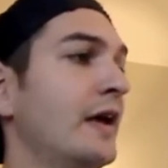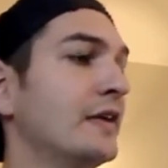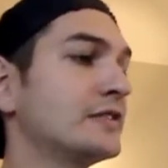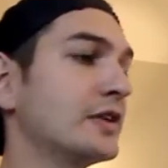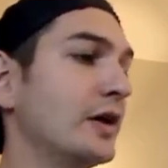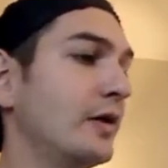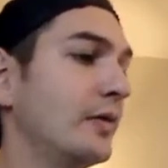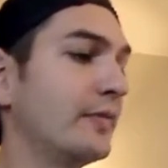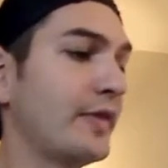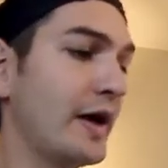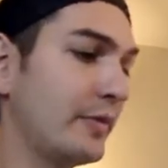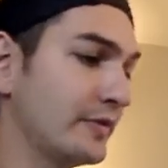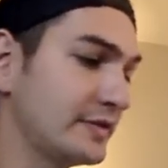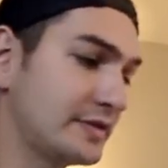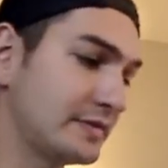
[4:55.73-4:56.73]
So
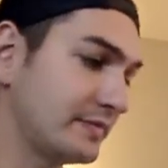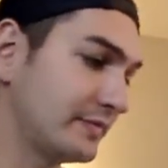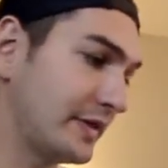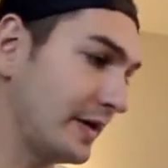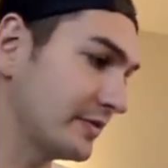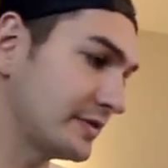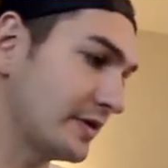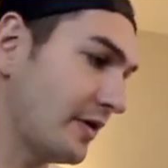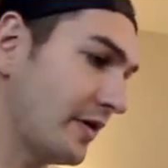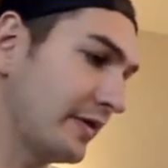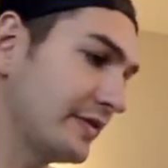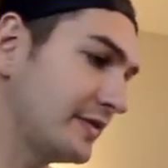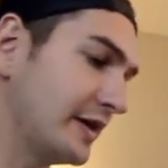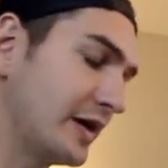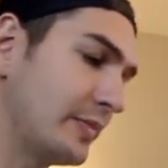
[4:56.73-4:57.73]
that was the
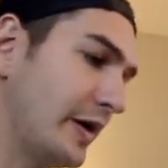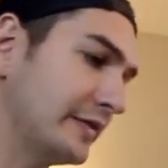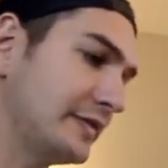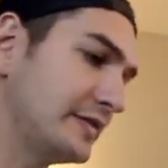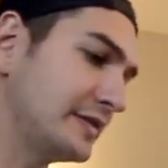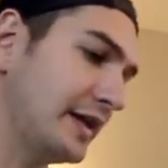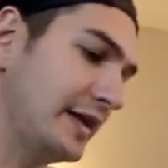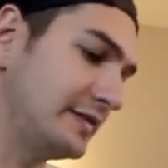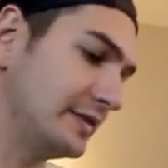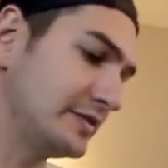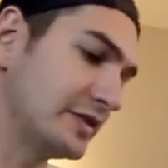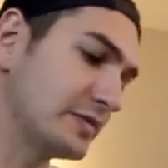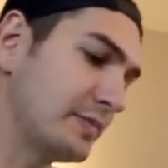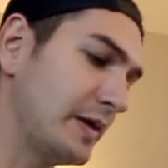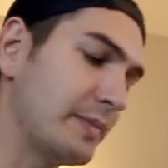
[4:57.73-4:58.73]
hardest thing about these skates. It
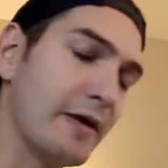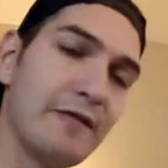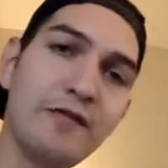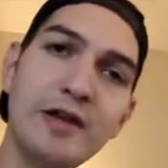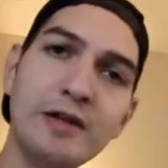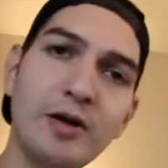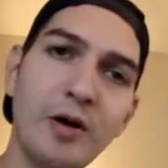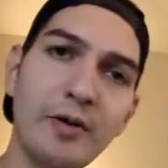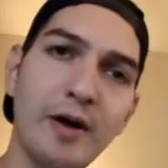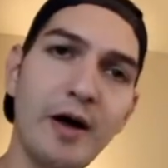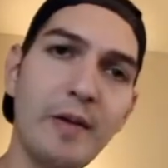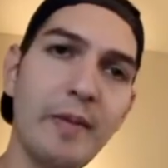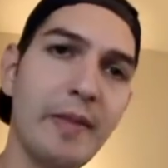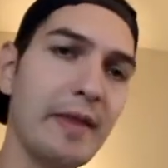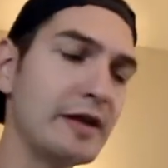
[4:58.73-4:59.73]
just made my feet go
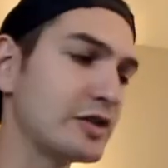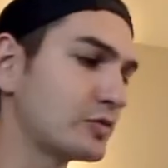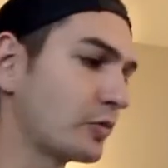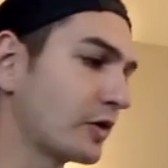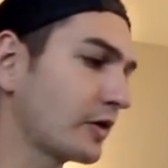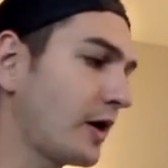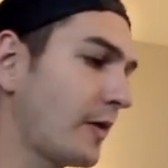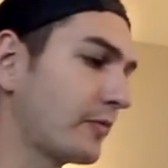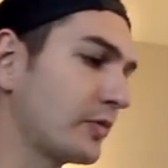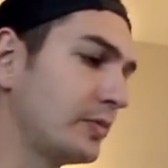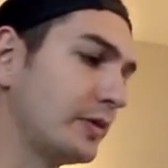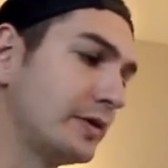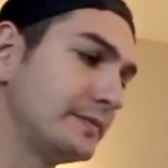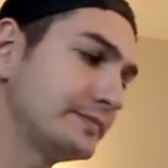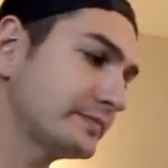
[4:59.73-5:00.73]
numb and they just weren't
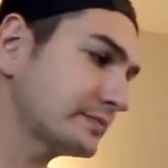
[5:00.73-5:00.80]
comfortable.